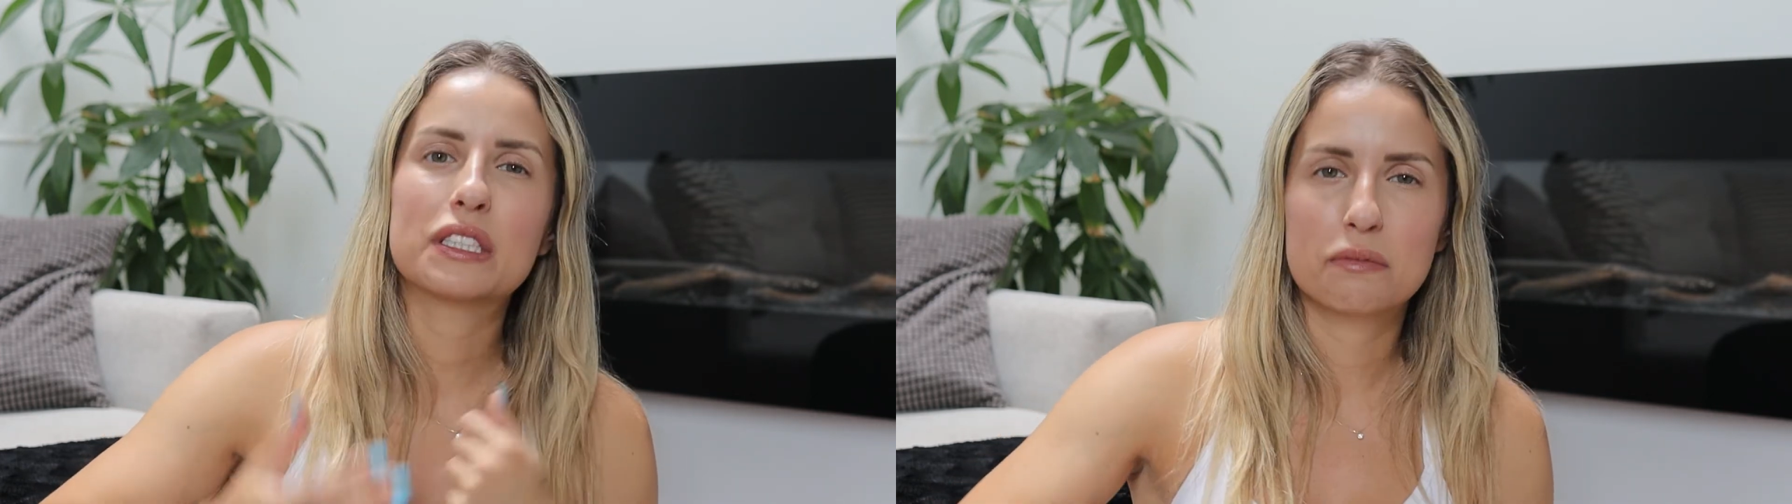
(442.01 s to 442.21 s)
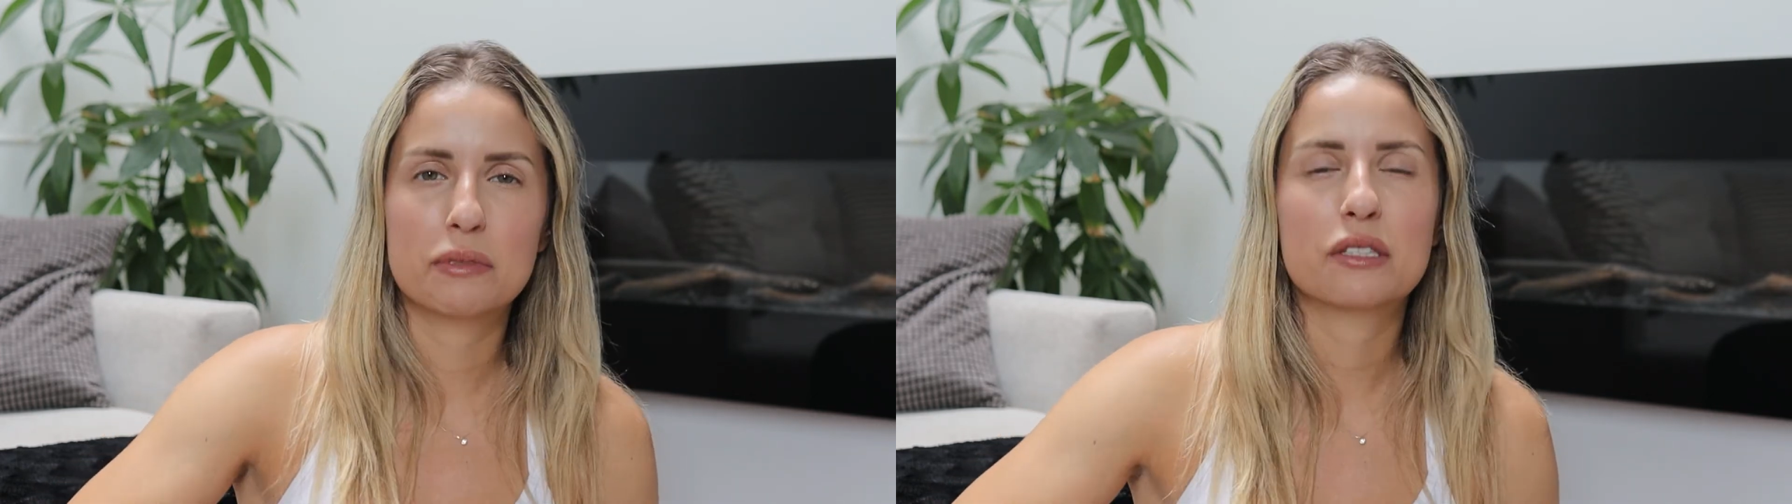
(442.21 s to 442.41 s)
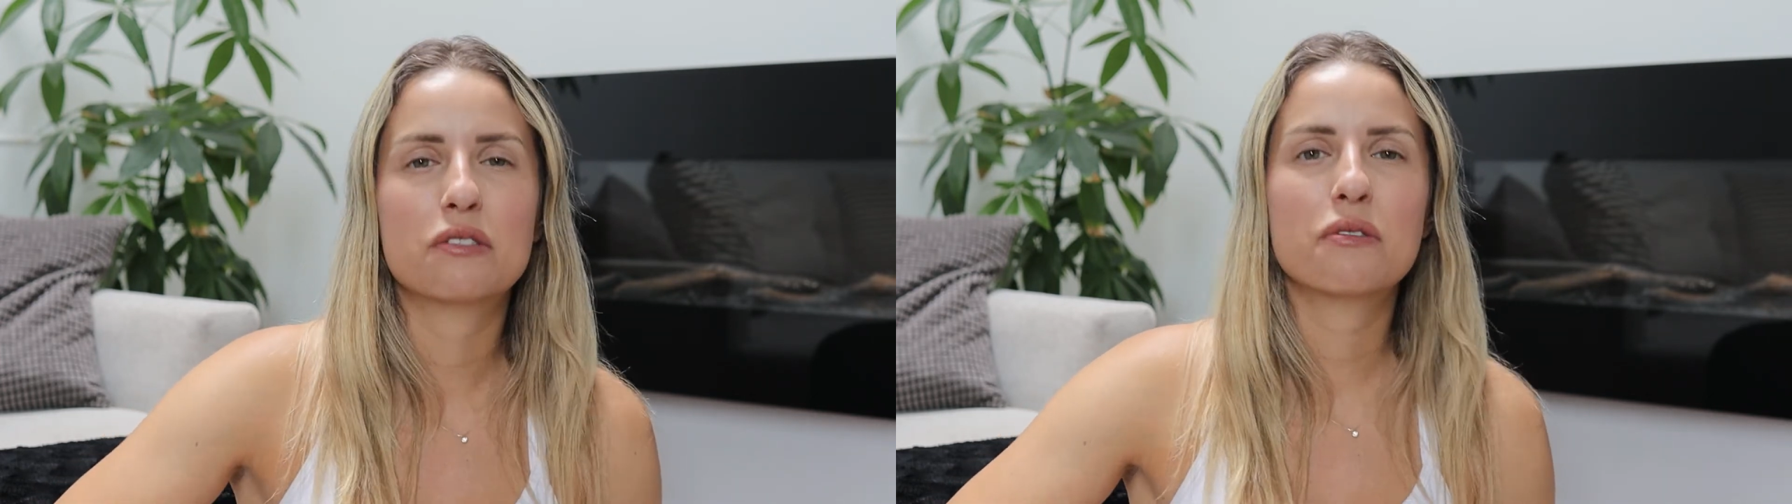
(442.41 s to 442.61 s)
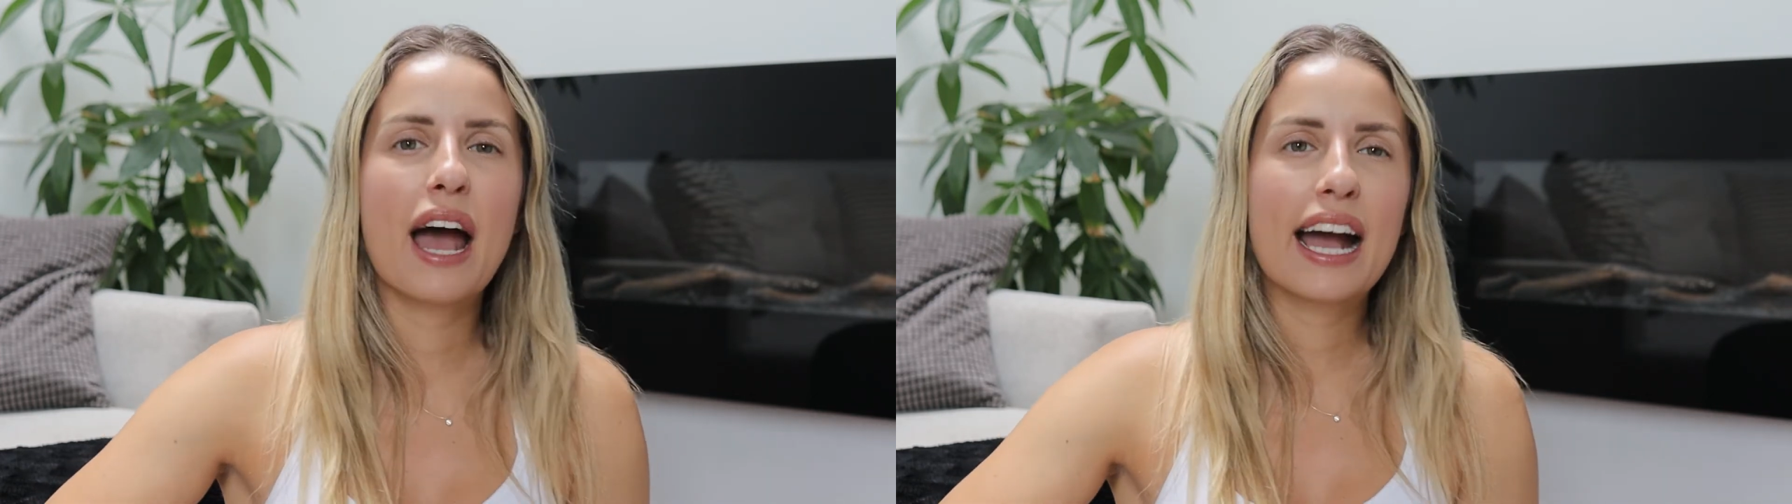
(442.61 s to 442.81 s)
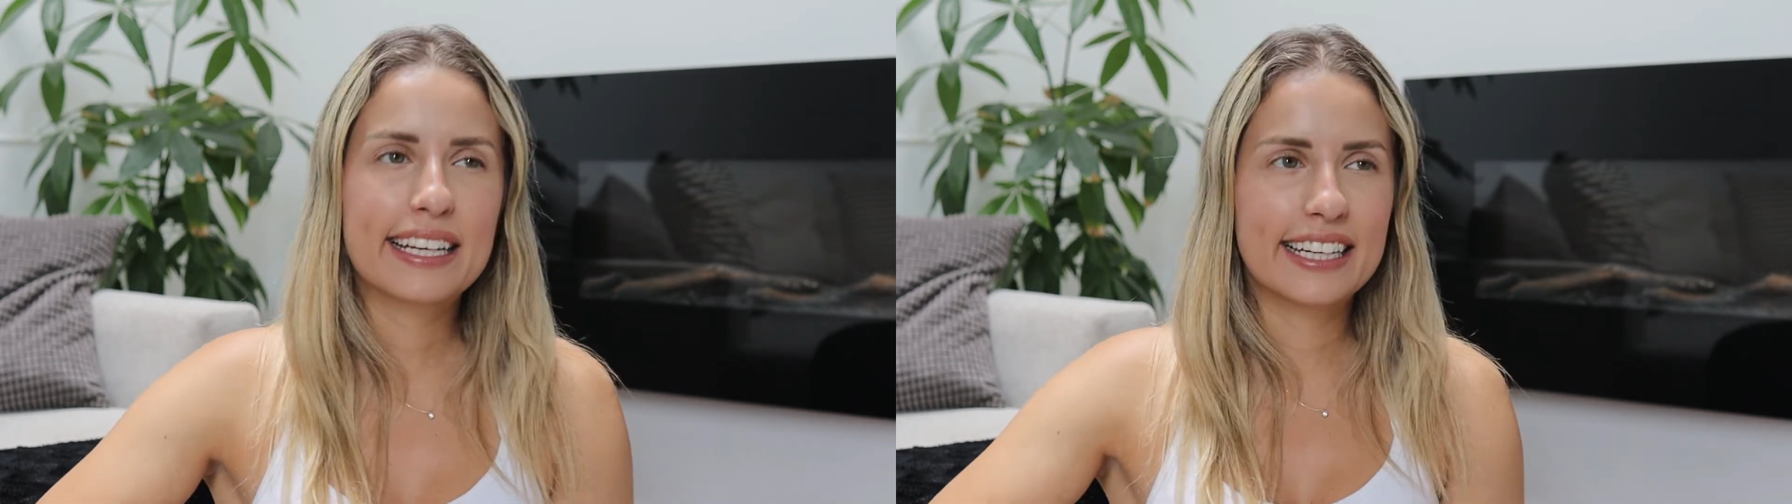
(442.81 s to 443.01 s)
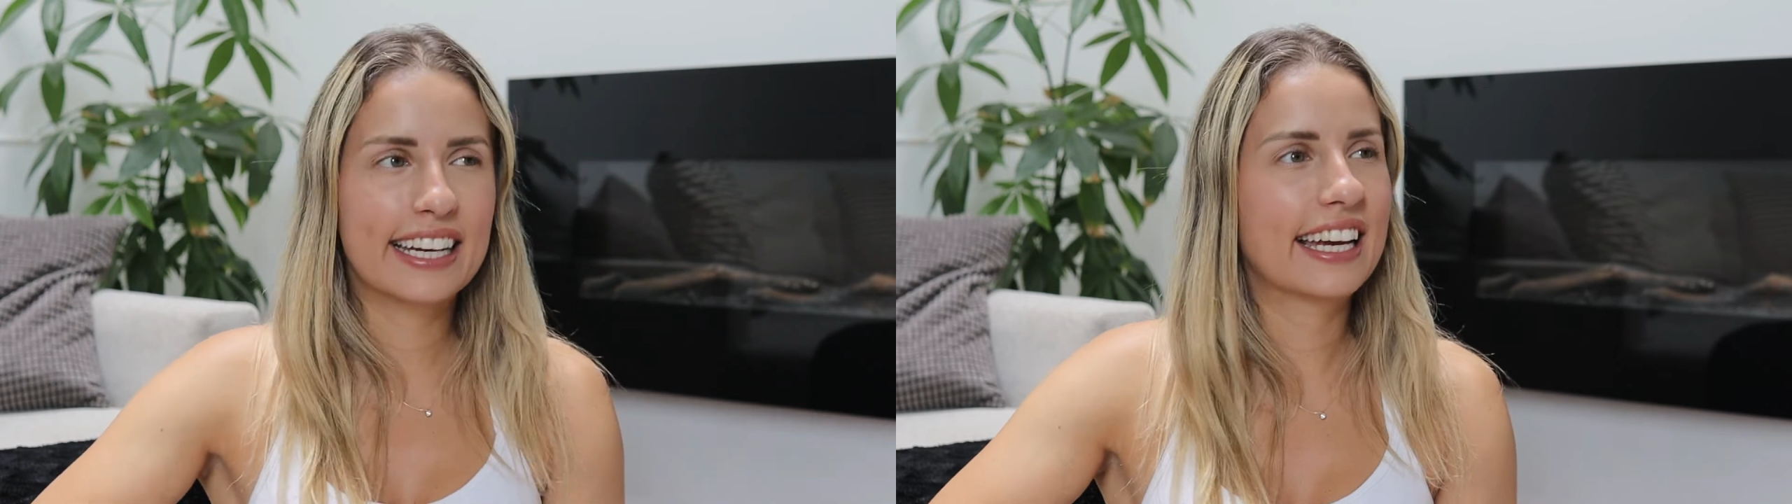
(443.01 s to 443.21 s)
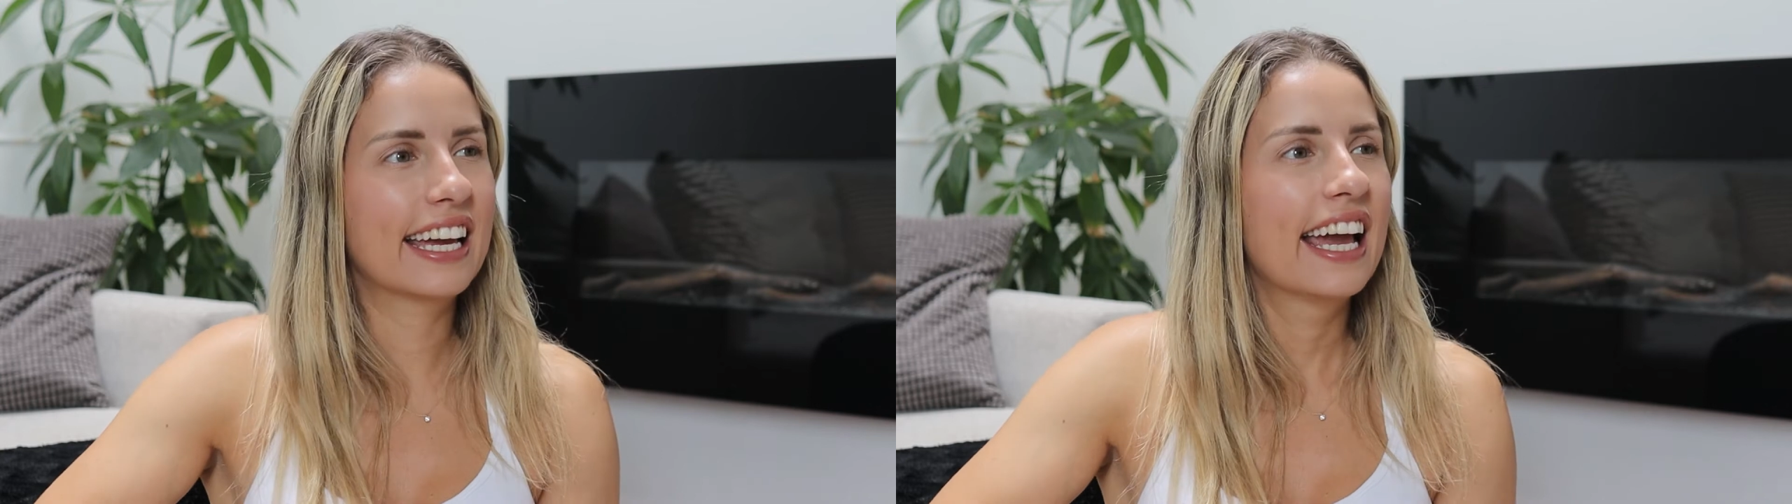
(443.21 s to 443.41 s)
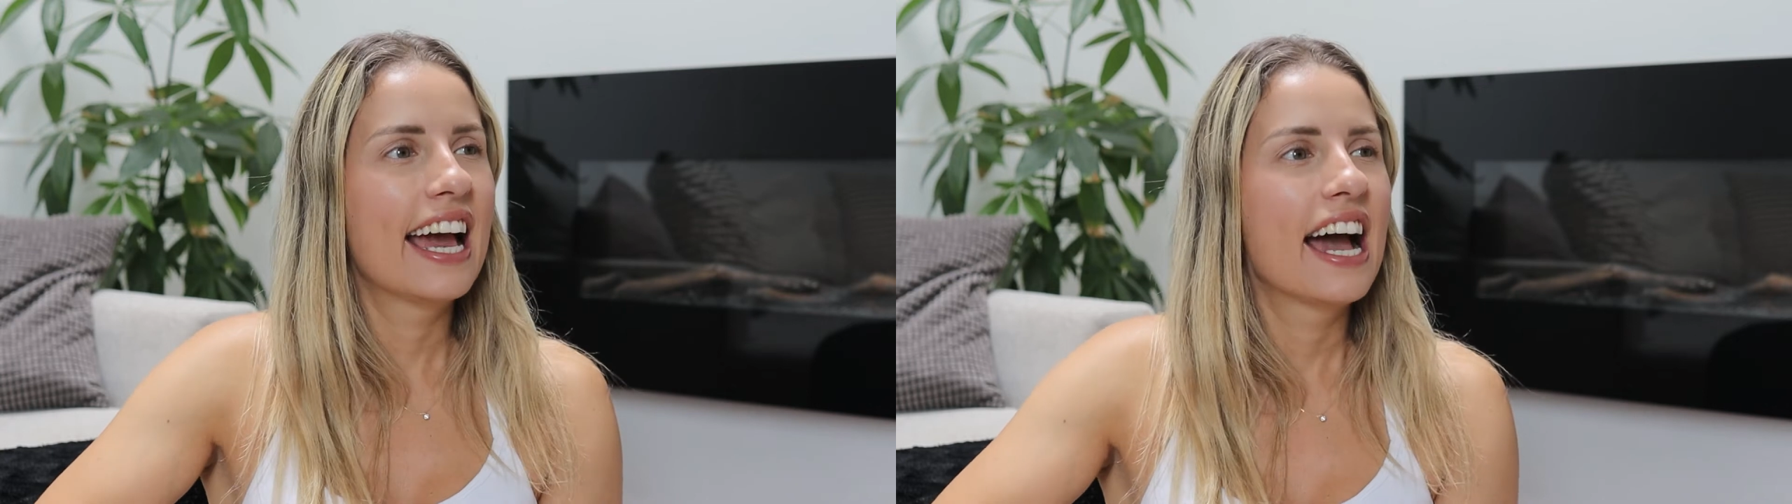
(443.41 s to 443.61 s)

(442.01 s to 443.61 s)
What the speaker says: you've been tracking,